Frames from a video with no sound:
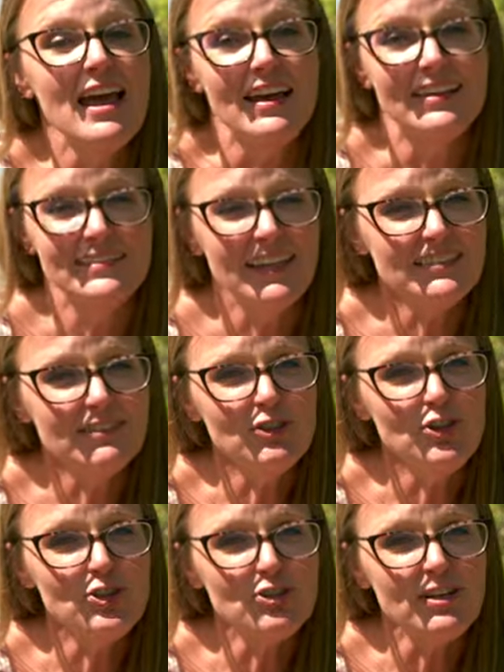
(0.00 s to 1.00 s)
excessive
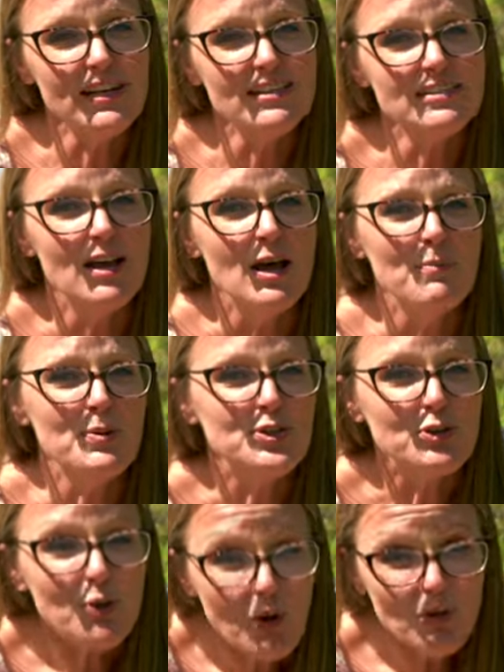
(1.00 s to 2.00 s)
nutrients,
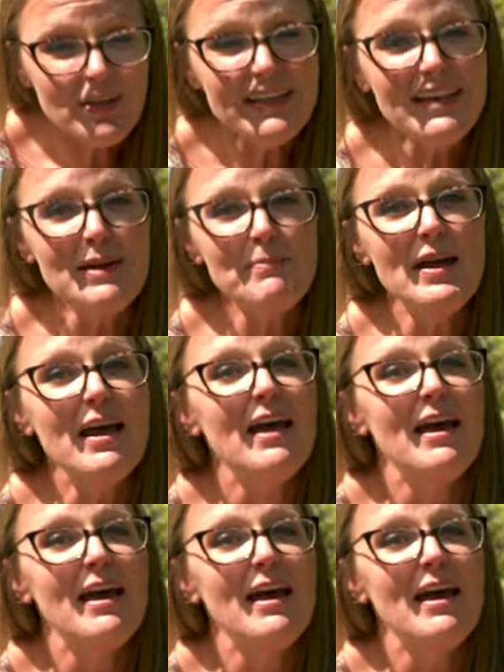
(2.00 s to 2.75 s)
petroleum,